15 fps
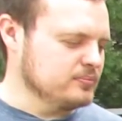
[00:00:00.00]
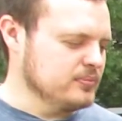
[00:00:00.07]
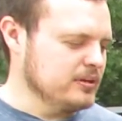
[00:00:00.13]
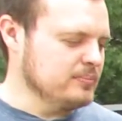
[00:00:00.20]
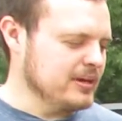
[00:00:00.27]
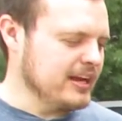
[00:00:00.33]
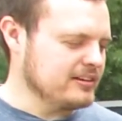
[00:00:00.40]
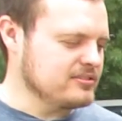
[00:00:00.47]

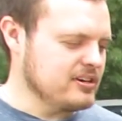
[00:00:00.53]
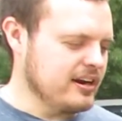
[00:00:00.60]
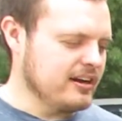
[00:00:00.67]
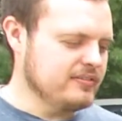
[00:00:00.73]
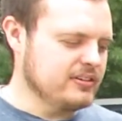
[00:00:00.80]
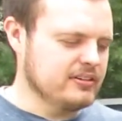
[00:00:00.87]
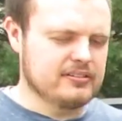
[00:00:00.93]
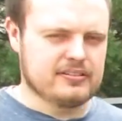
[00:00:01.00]
impact
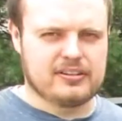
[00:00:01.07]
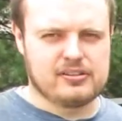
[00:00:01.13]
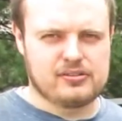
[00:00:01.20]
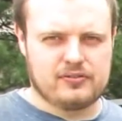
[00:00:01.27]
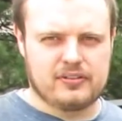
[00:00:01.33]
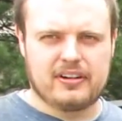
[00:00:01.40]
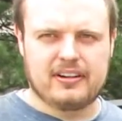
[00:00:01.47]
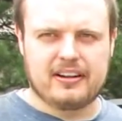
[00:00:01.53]
driver is
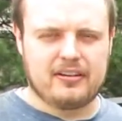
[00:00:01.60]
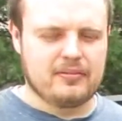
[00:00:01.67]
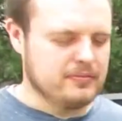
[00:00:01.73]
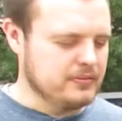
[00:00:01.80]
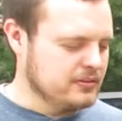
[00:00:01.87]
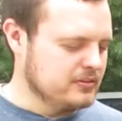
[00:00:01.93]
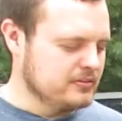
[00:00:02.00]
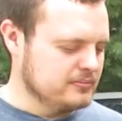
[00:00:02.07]
very
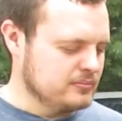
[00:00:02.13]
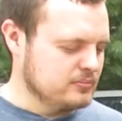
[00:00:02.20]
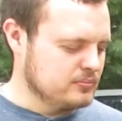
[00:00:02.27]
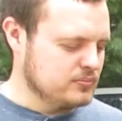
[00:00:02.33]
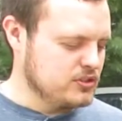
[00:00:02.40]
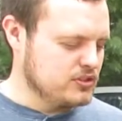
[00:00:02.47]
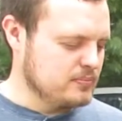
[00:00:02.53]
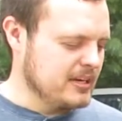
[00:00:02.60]
helpful.
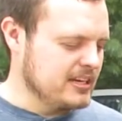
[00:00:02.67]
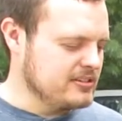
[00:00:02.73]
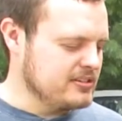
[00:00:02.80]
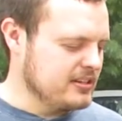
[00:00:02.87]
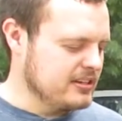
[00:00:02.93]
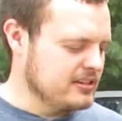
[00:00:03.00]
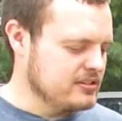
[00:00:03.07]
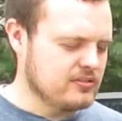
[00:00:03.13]
Just makes
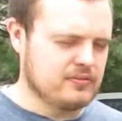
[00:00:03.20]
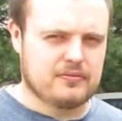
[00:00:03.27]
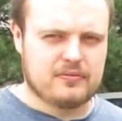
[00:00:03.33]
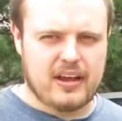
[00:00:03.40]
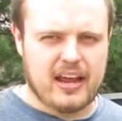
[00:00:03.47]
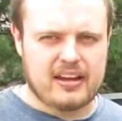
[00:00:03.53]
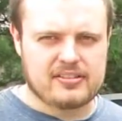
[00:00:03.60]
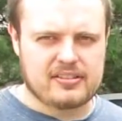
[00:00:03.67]
things
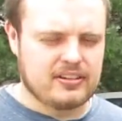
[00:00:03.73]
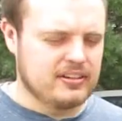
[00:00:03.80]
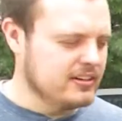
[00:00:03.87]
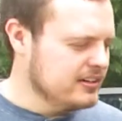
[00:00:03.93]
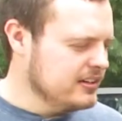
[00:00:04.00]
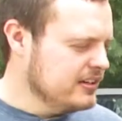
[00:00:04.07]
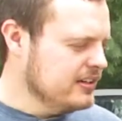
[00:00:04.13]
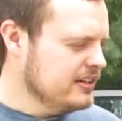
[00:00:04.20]
faster.
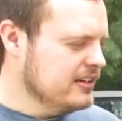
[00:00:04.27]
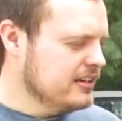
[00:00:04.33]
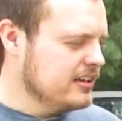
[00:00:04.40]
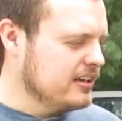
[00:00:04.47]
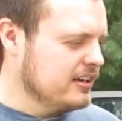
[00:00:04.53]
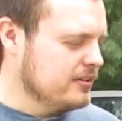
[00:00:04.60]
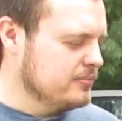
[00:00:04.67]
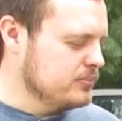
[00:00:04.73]

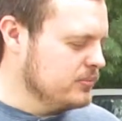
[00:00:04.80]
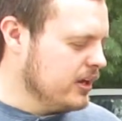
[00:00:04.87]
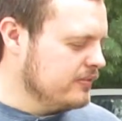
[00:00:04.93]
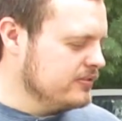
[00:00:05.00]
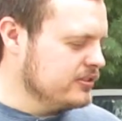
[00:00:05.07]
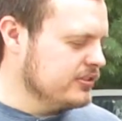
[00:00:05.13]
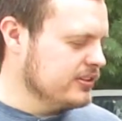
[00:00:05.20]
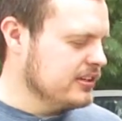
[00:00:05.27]

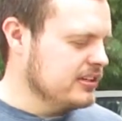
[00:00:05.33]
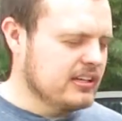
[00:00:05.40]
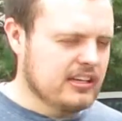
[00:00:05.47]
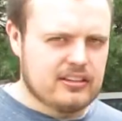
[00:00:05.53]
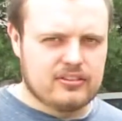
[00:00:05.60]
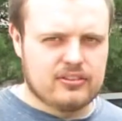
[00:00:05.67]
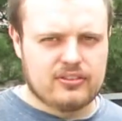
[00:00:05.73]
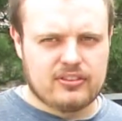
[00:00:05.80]
Obviously you
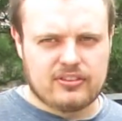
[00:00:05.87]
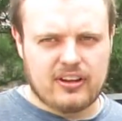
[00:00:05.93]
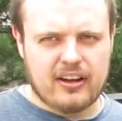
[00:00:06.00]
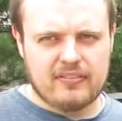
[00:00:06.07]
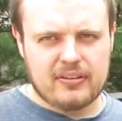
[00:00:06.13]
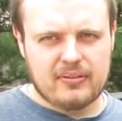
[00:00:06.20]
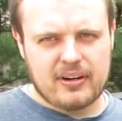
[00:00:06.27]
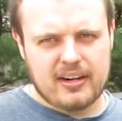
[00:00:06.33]
can't use this
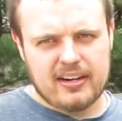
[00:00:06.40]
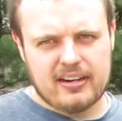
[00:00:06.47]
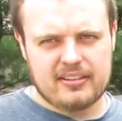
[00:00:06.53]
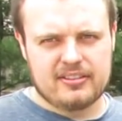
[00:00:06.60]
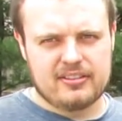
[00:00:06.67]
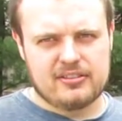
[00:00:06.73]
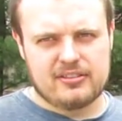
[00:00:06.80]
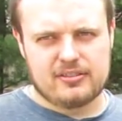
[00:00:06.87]
everywhere.
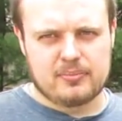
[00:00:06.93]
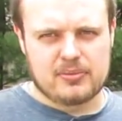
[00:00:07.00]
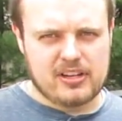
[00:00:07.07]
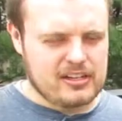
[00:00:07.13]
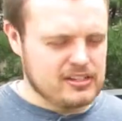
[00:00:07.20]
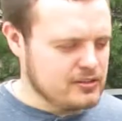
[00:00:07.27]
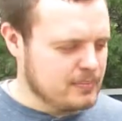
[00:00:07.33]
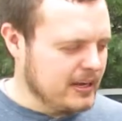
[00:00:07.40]
There's some
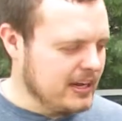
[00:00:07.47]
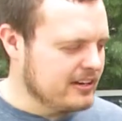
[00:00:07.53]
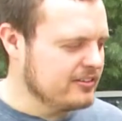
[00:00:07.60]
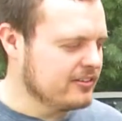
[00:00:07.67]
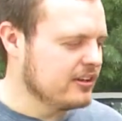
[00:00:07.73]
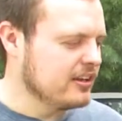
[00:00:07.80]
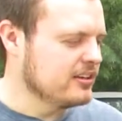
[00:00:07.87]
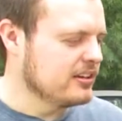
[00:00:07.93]
tight spots
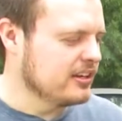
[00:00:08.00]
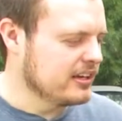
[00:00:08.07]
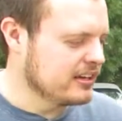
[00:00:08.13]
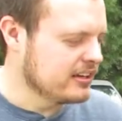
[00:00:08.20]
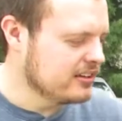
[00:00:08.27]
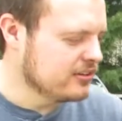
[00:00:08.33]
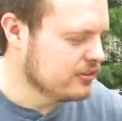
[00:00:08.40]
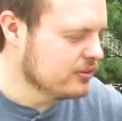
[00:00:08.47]
that you can't
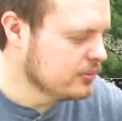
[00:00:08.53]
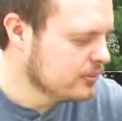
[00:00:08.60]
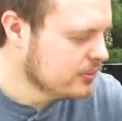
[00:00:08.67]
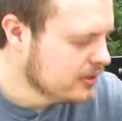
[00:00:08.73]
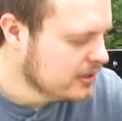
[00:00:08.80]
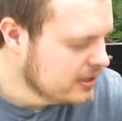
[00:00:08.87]
get to